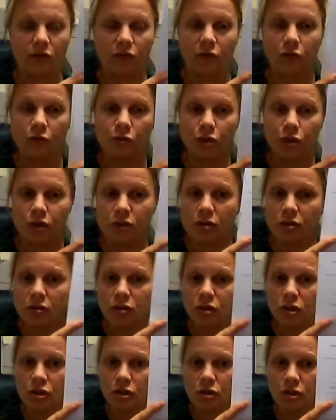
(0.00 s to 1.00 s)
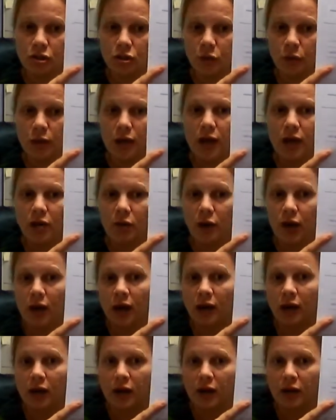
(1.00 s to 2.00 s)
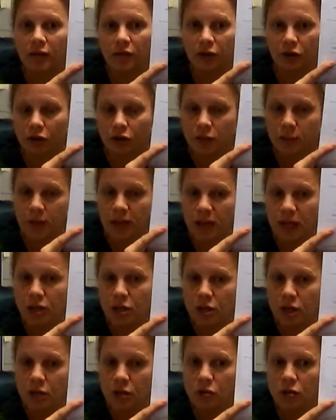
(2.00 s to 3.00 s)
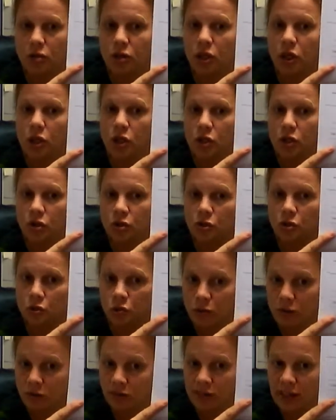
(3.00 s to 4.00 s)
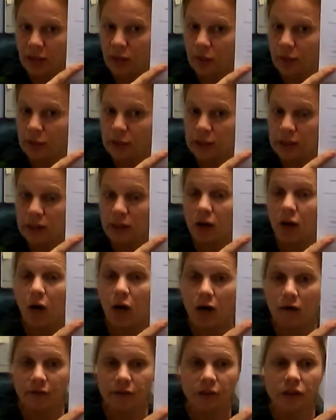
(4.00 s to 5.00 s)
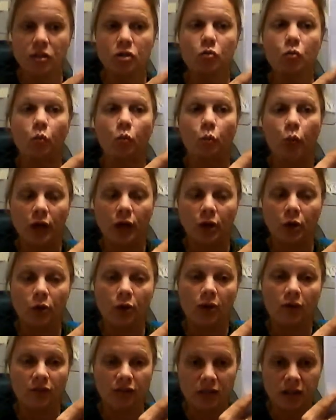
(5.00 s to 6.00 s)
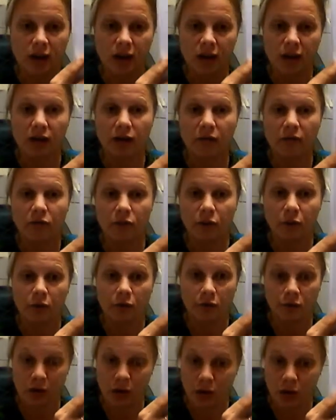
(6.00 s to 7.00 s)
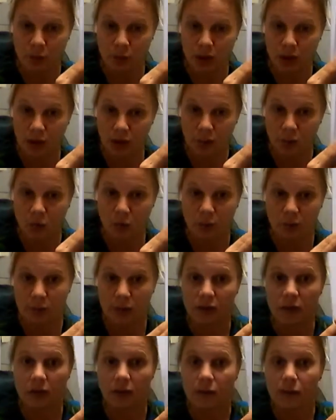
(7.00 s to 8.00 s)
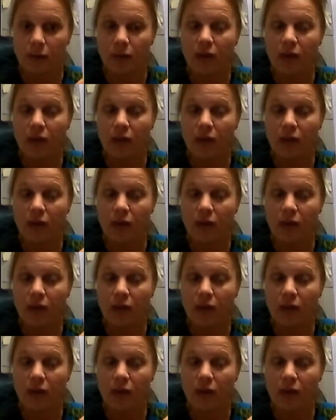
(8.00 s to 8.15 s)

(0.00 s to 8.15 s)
So just to reiterate, first page goes to the fingerprinting office when you have signed up for your fingerprinting appointment,